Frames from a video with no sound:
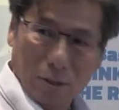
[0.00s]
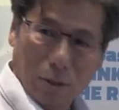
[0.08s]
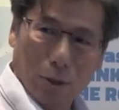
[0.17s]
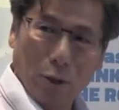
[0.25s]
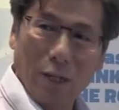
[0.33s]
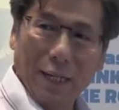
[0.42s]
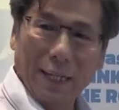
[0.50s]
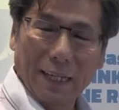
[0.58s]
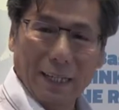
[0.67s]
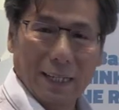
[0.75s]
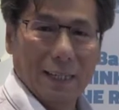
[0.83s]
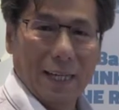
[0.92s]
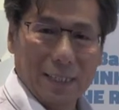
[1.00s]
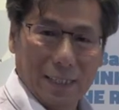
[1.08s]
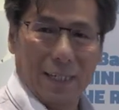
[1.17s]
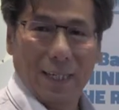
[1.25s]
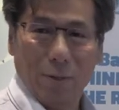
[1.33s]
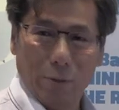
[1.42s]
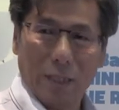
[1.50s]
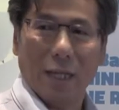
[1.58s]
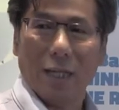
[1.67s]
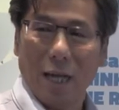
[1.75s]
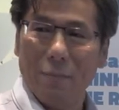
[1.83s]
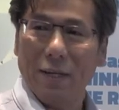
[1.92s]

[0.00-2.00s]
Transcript: Surely next year we're gonna come